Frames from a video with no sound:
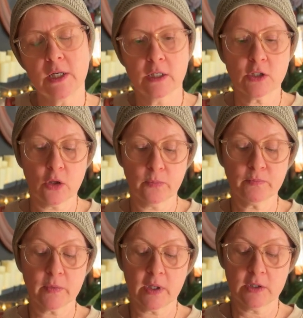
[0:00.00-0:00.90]
So
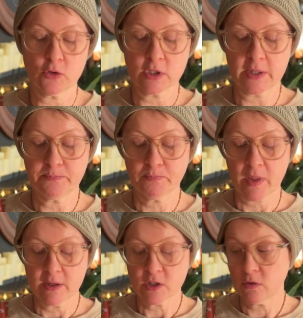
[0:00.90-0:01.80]
interesting.
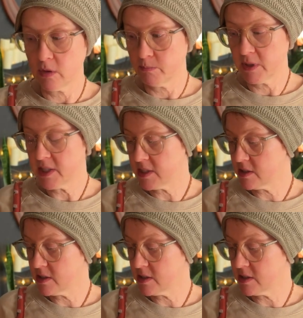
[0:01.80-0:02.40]
So but this